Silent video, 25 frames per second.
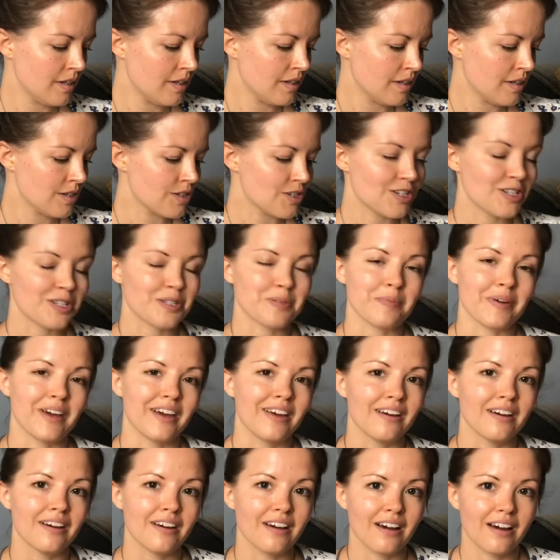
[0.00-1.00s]
she's
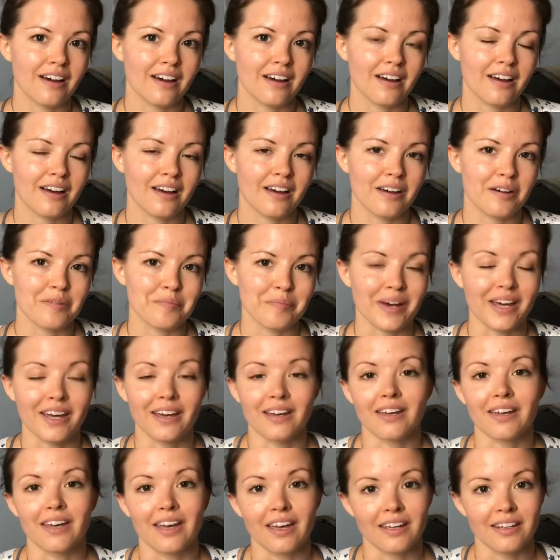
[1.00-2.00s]
my
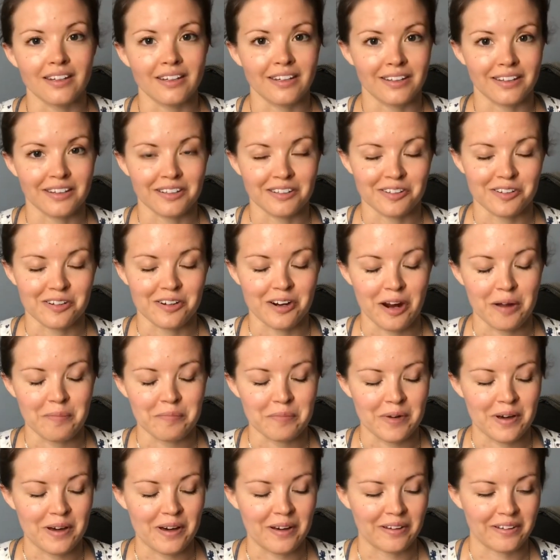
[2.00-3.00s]
Acadian
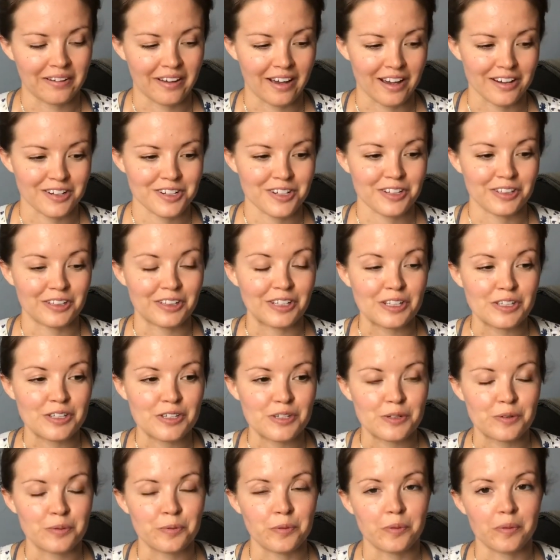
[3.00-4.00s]
grandma, actually,
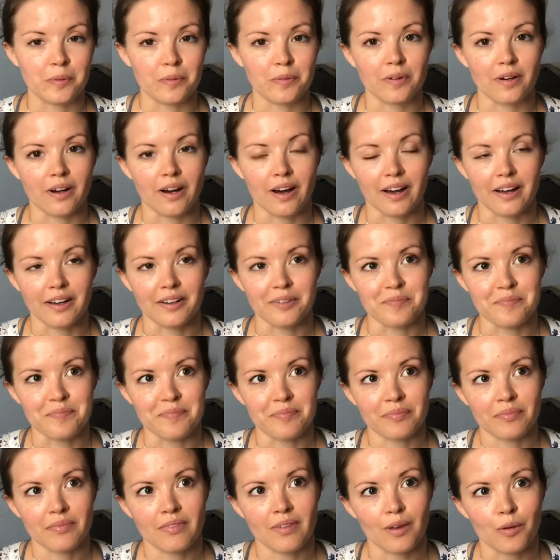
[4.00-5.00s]
so
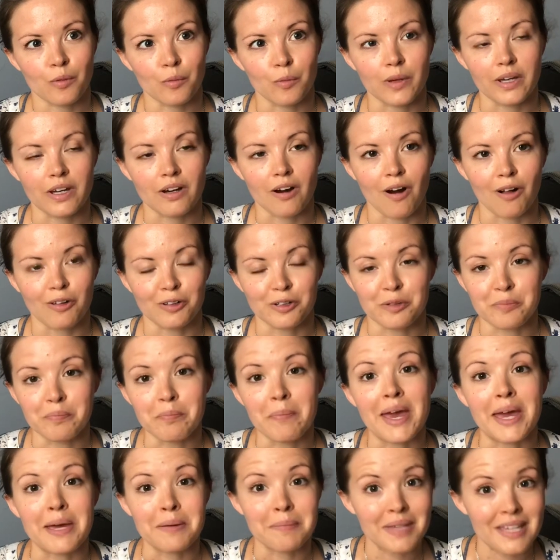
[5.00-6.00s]
we call her
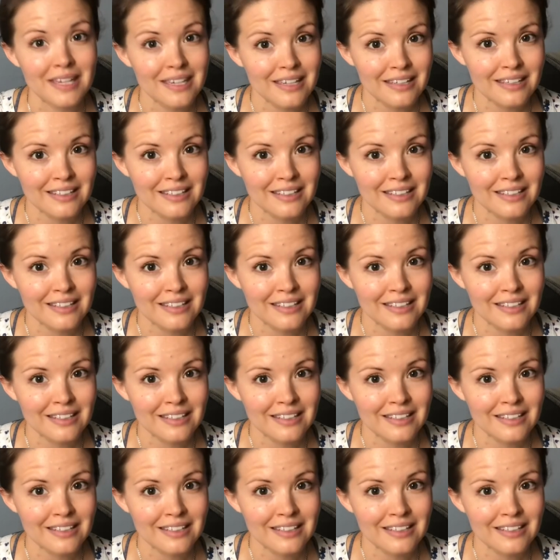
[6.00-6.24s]
Mamie.